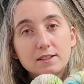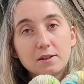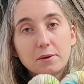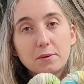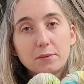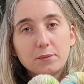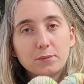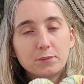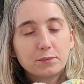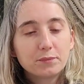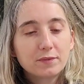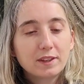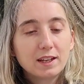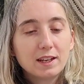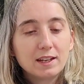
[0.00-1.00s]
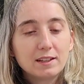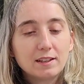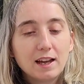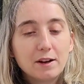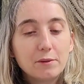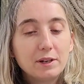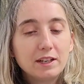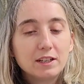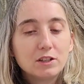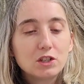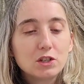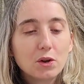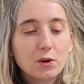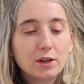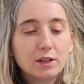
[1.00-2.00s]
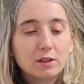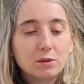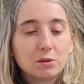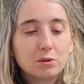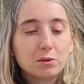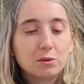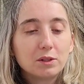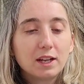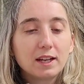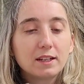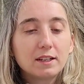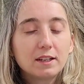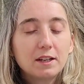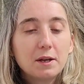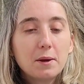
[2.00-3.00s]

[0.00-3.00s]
So I really enjoy to do that.